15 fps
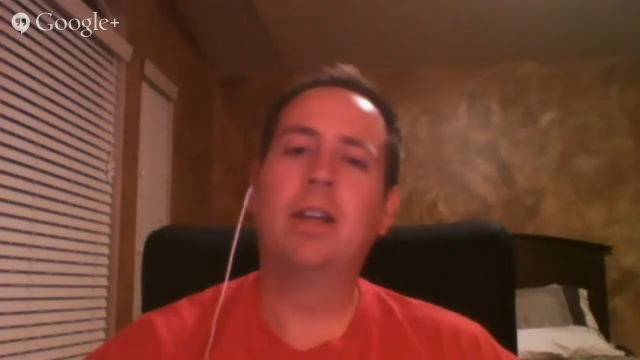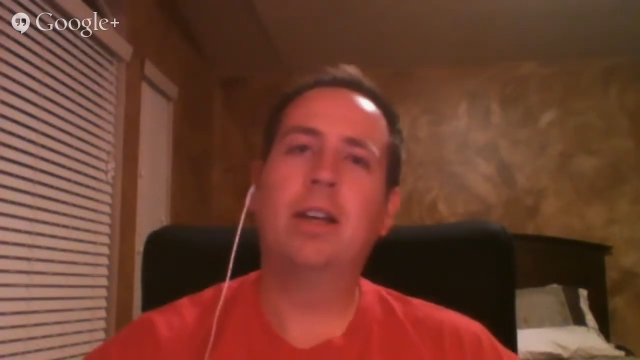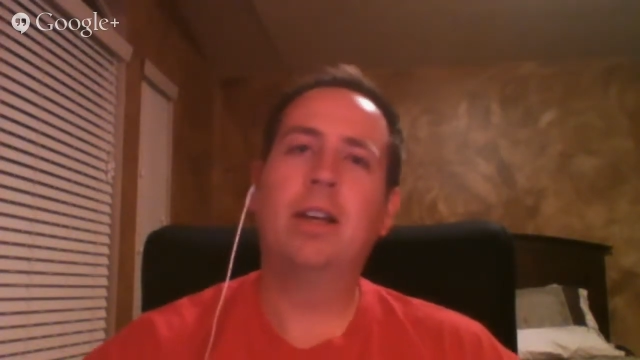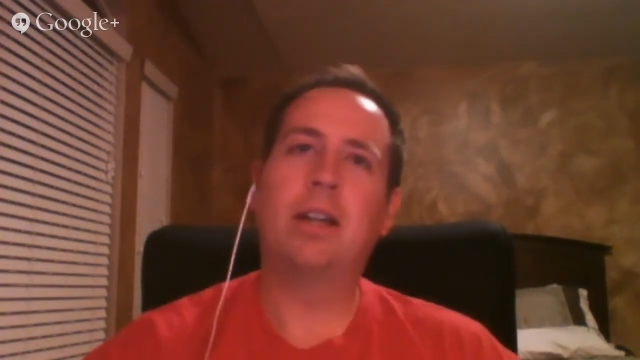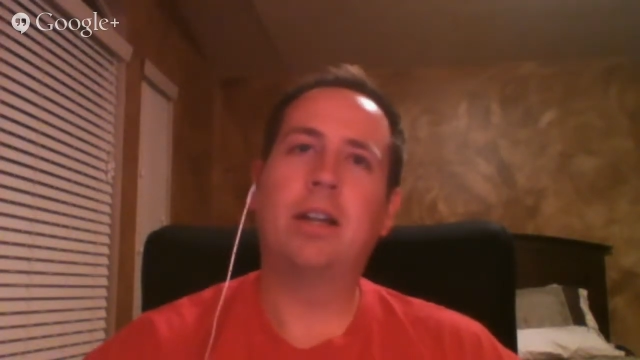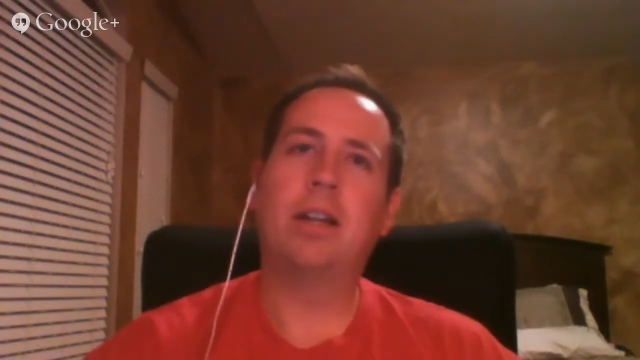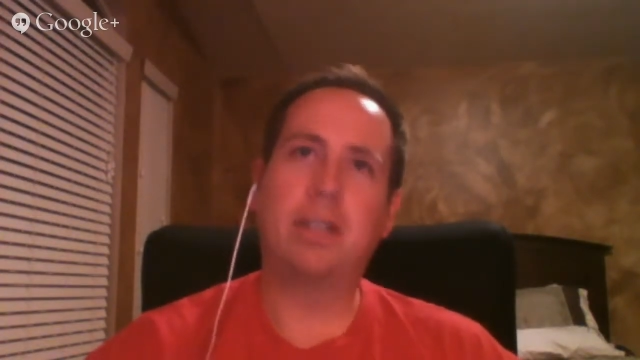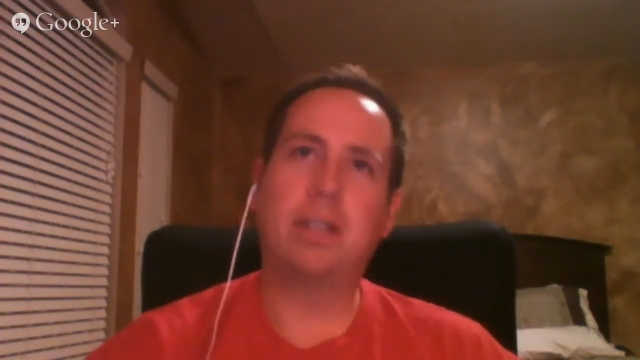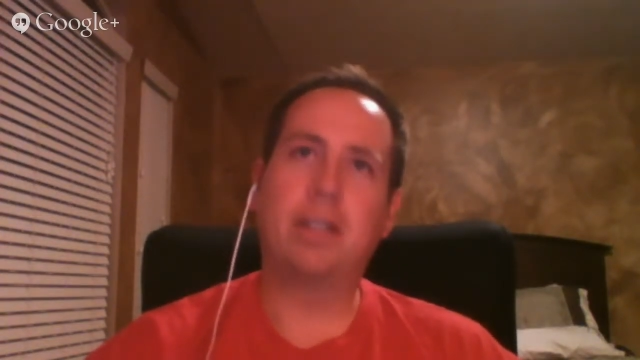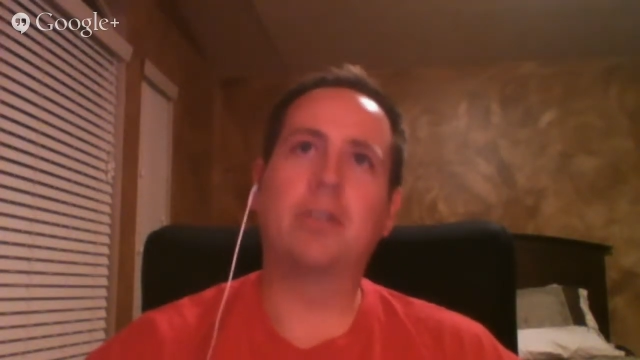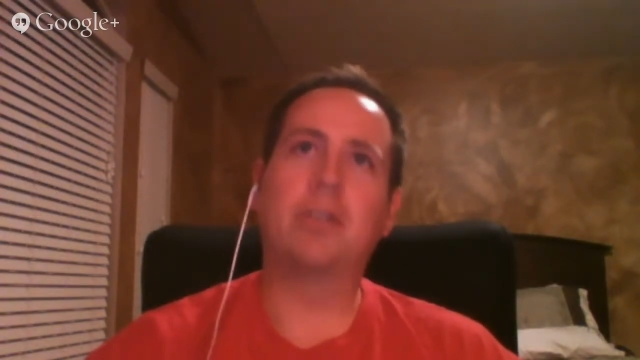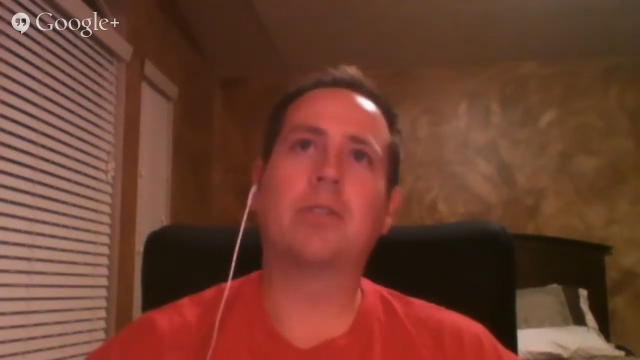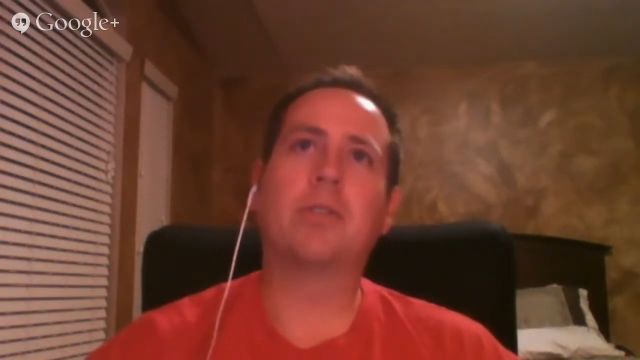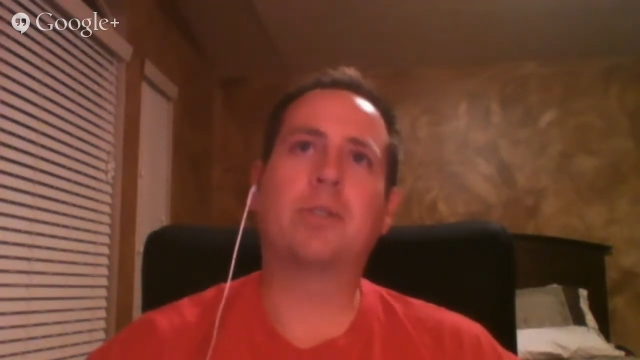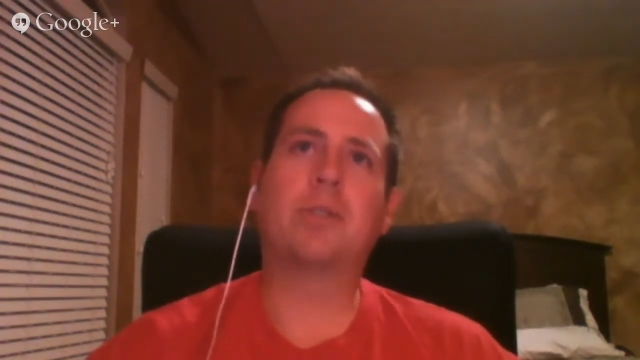a digital
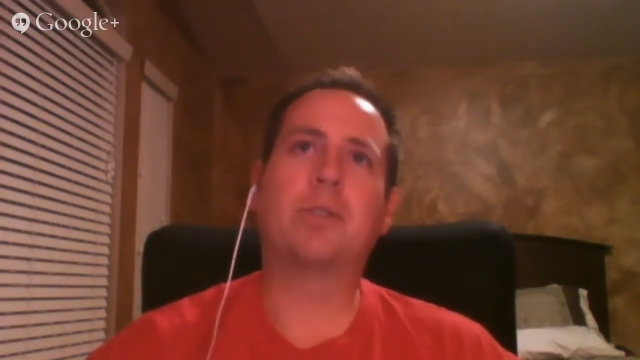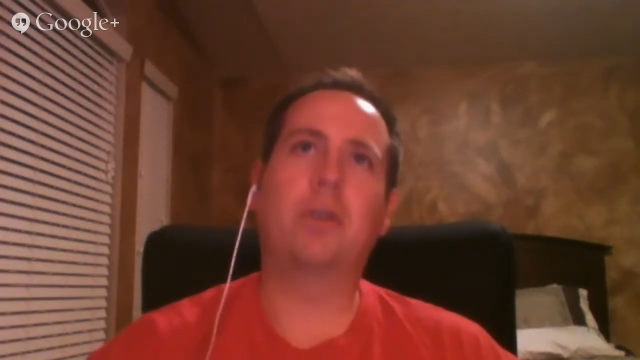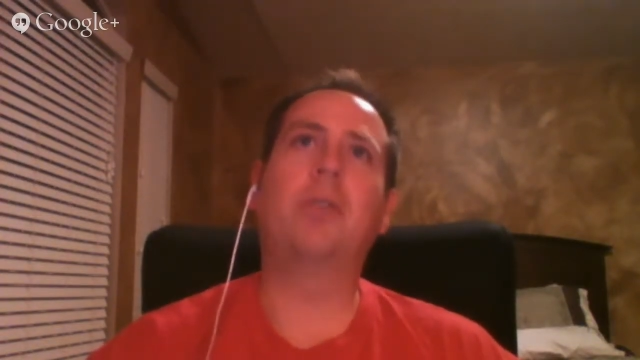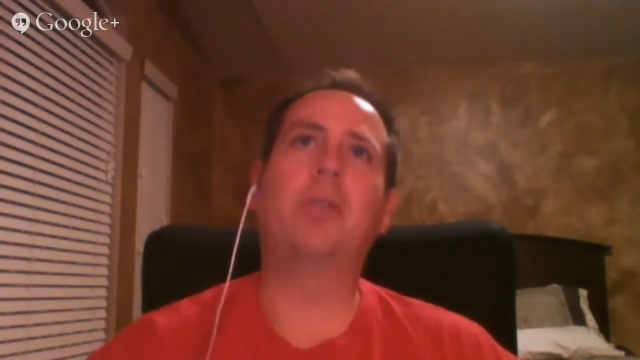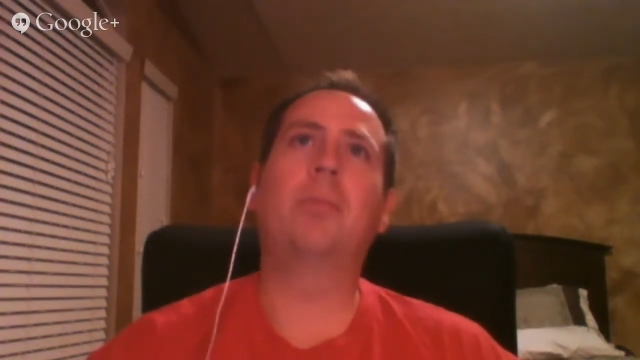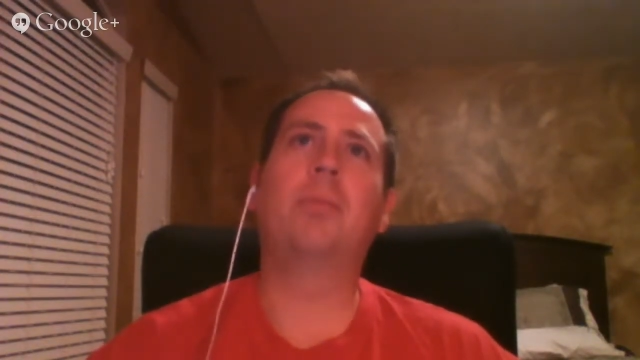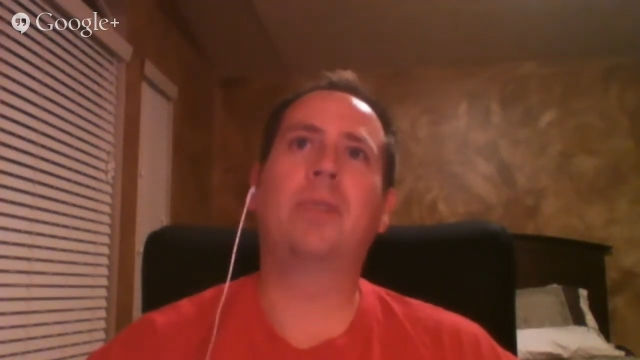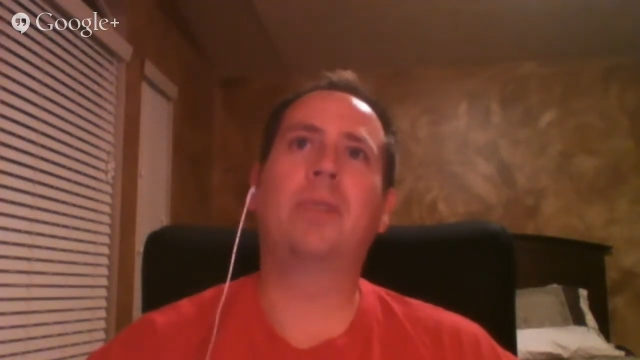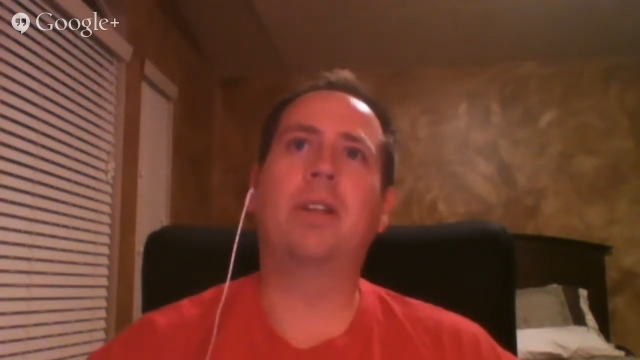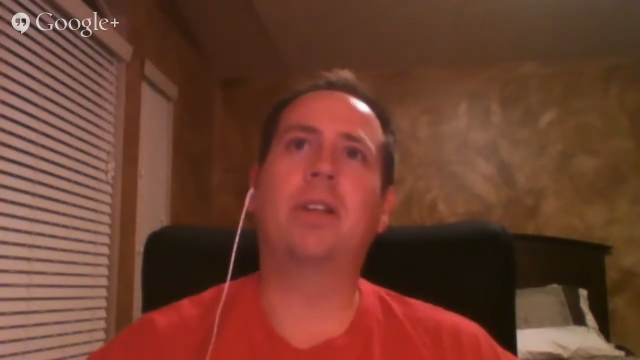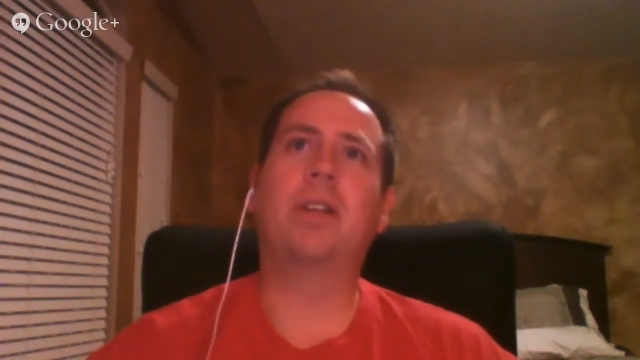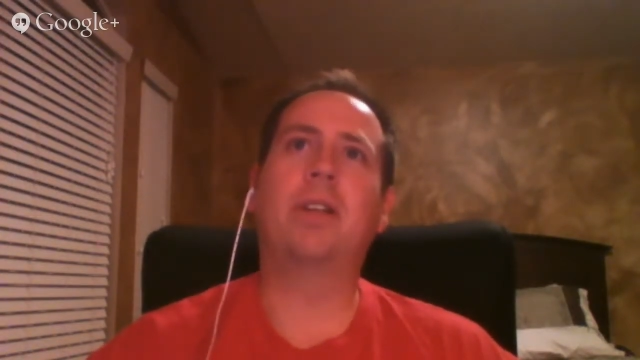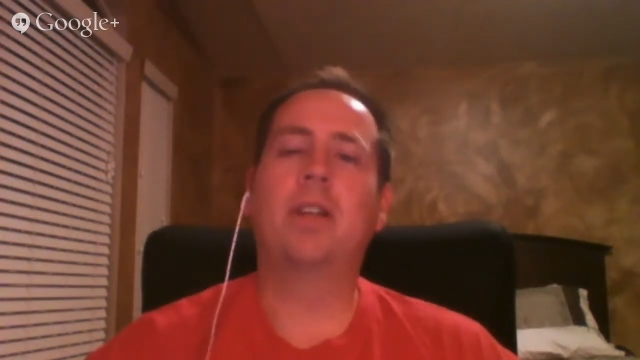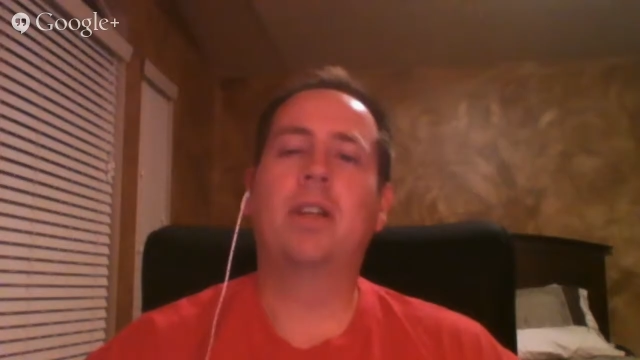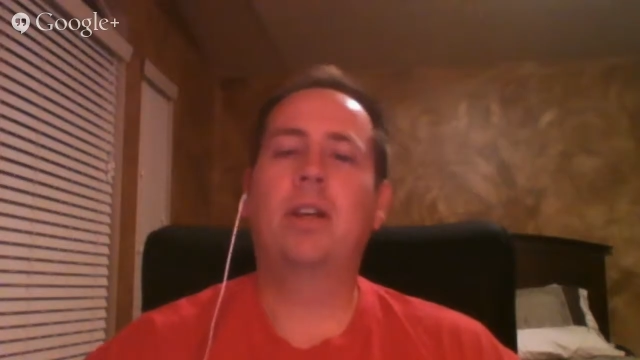sculpt?
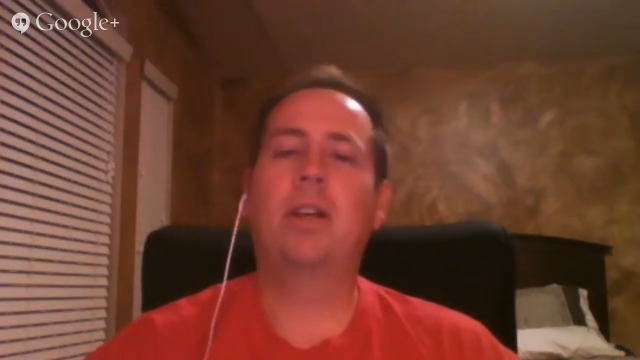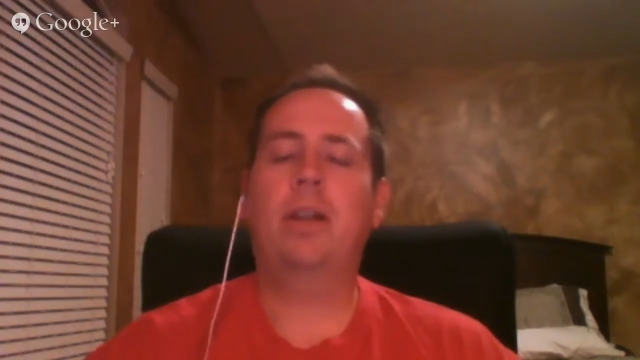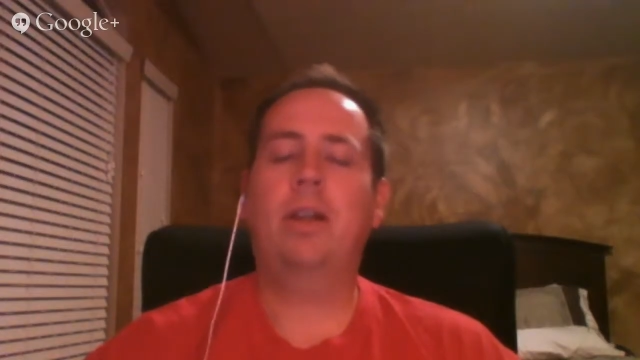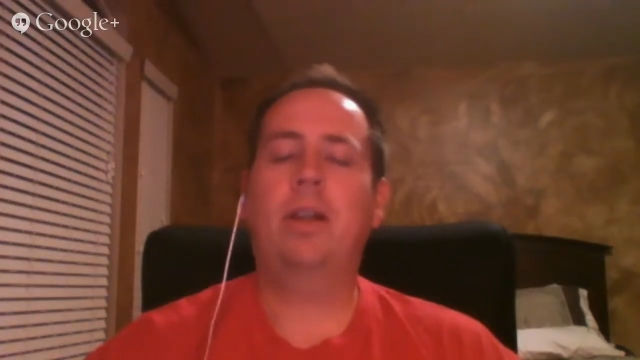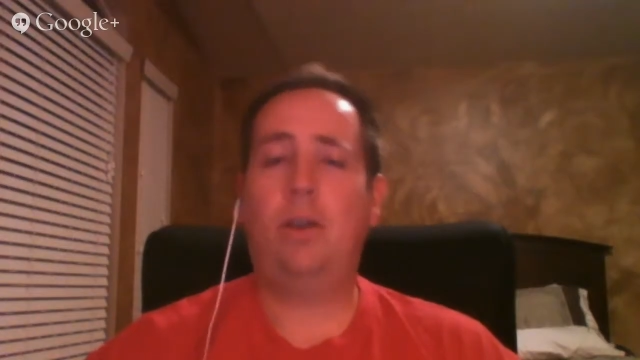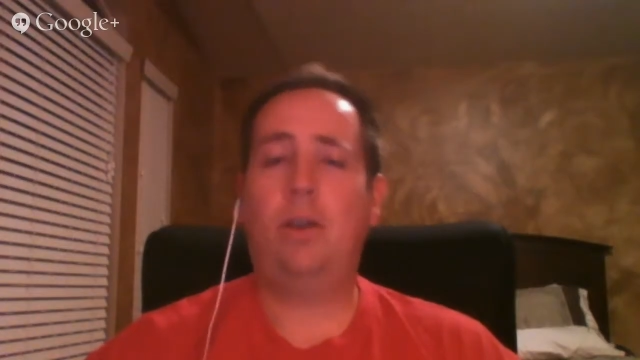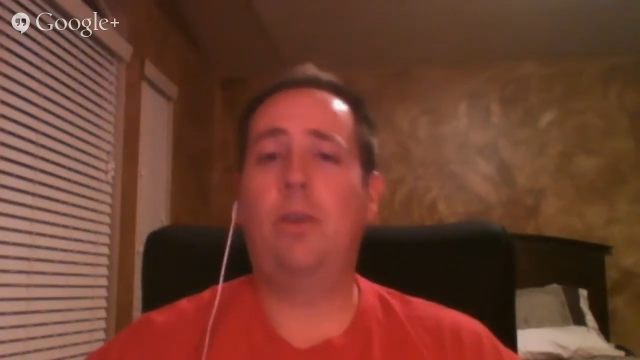Oh